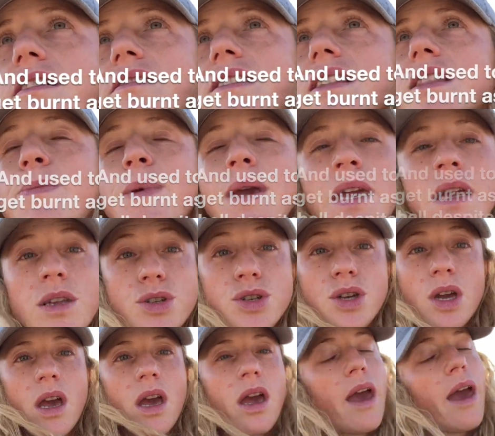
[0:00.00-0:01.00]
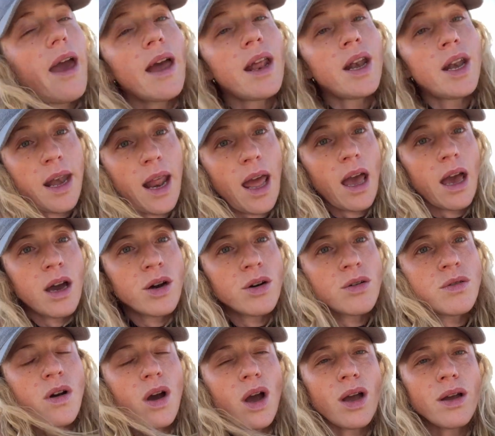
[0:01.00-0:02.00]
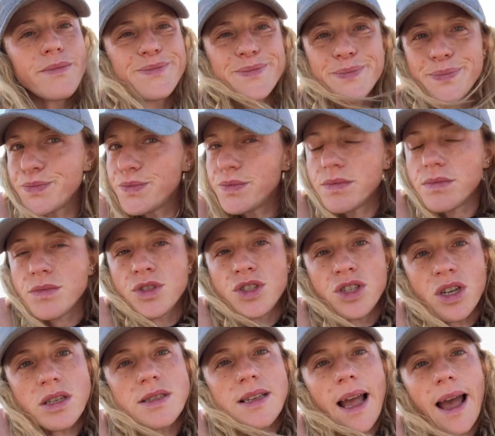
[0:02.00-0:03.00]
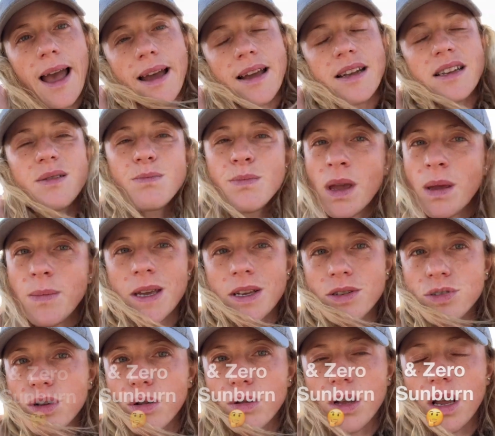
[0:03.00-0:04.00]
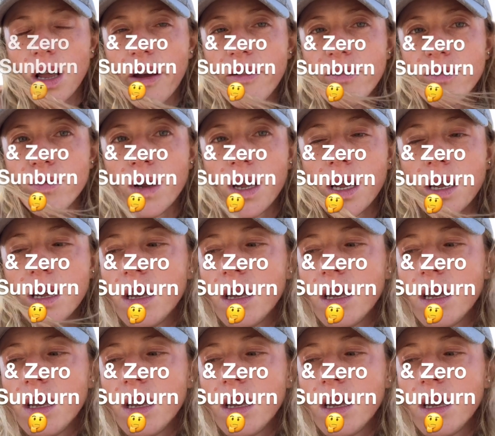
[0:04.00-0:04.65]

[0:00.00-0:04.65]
at the beach, and now just a hat, maybe a shoulder covering.